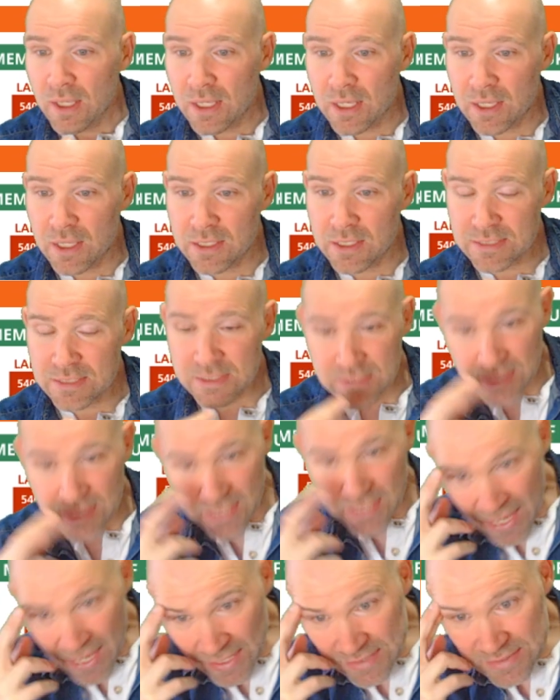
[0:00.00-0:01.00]
uh, it says
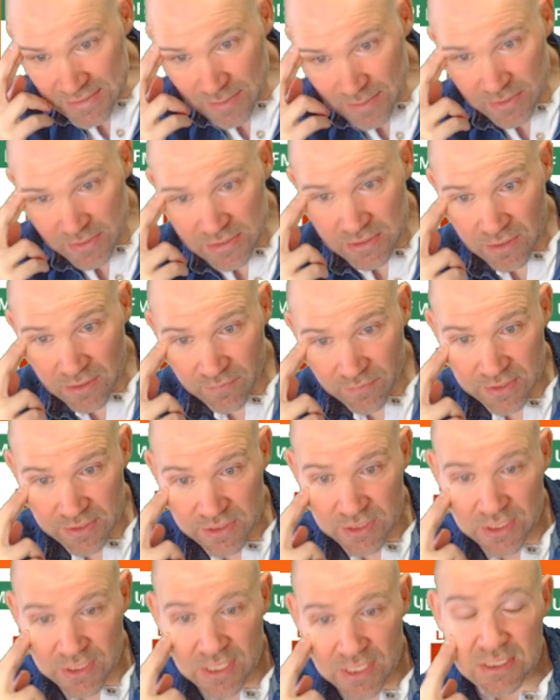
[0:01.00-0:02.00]
here academic surveys
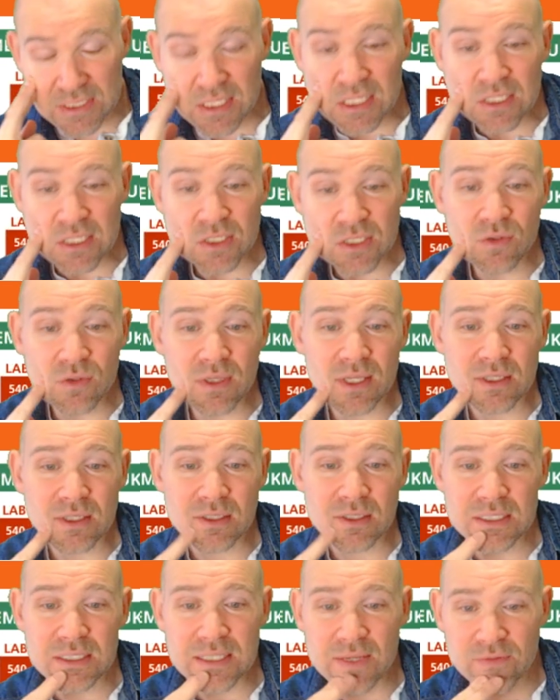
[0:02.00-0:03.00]
suggest that in
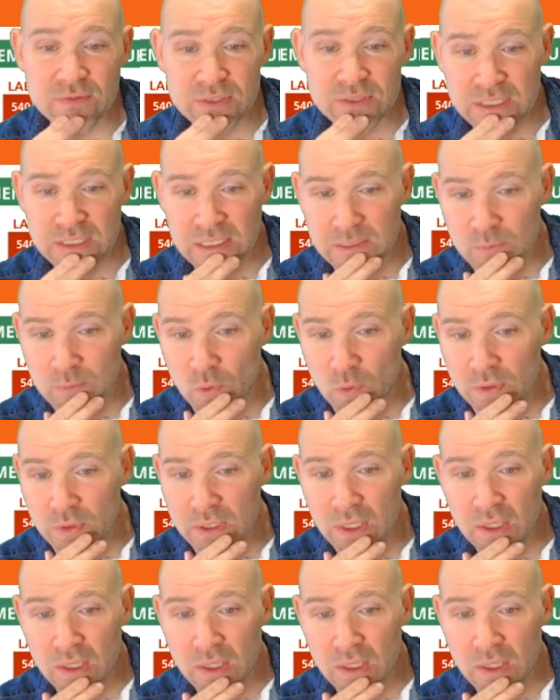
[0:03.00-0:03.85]
2017, more than